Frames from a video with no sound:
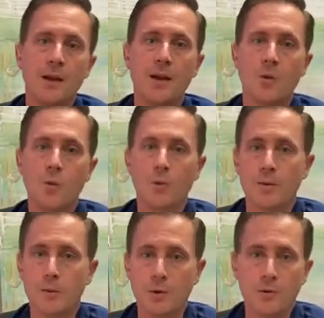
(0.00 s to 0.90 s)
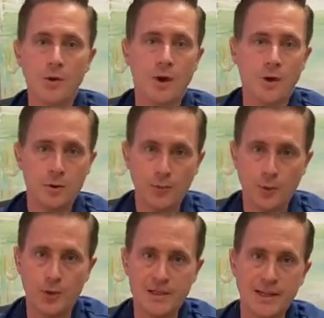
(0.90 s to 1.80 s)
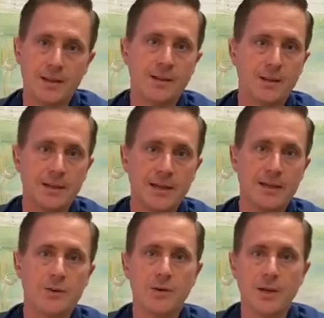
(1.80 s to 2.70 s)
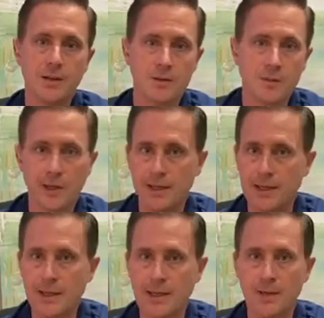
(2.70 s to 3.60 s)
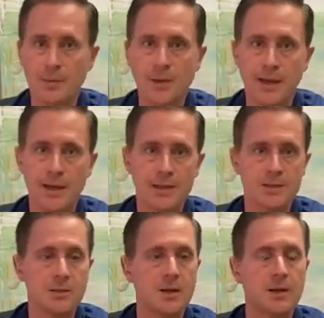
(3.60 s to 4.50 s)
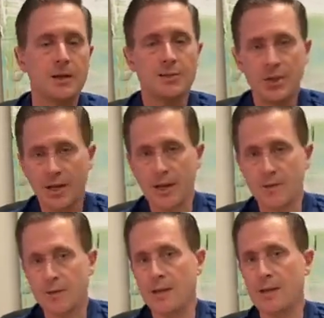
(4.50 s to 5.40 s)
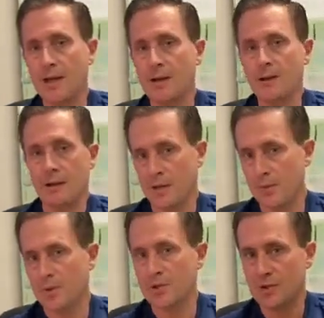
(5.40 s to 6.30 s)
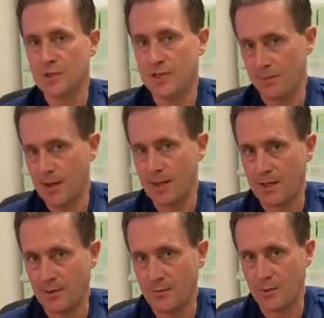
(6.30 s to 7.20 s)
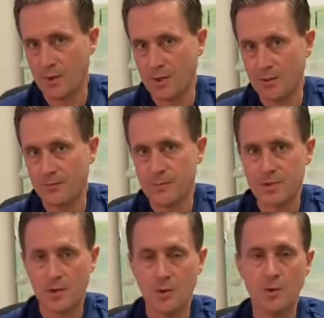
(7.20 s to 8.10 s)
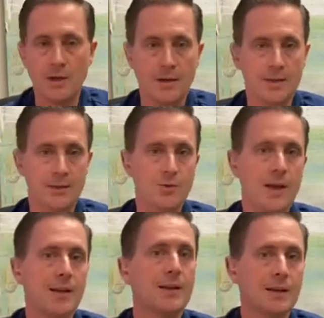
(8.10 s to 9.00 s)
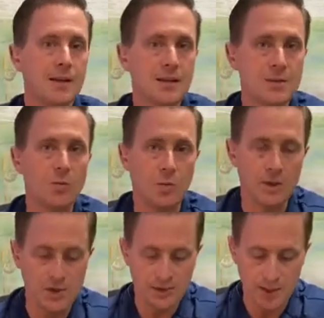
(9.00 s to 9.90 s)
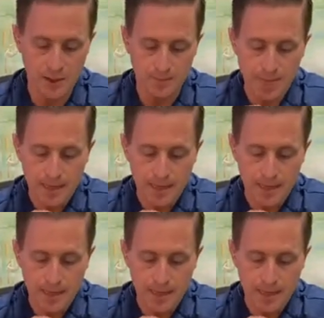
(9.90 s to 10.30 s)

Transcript: We'll remove your all-on-4 teeth, clean underneath them, clean the implants, check everything out, and then put your teeth back in for you. So do that at least once a year.